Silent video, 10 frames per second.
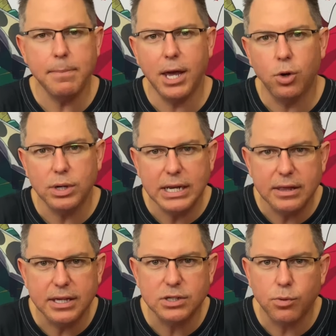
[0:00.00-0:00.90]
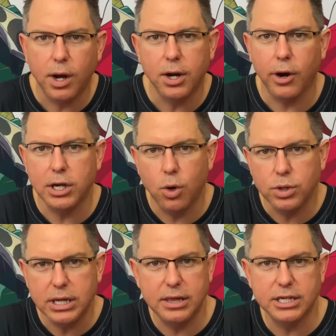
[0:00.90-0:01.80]
I don't need this one or I don't
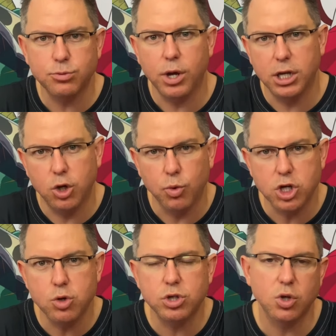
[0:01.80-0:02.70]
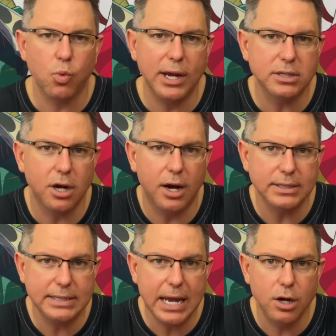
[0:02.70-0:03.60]
need this one to reduce the race
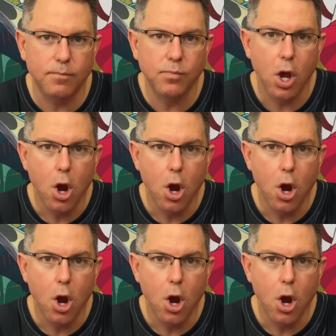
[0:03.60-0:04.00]
cost down.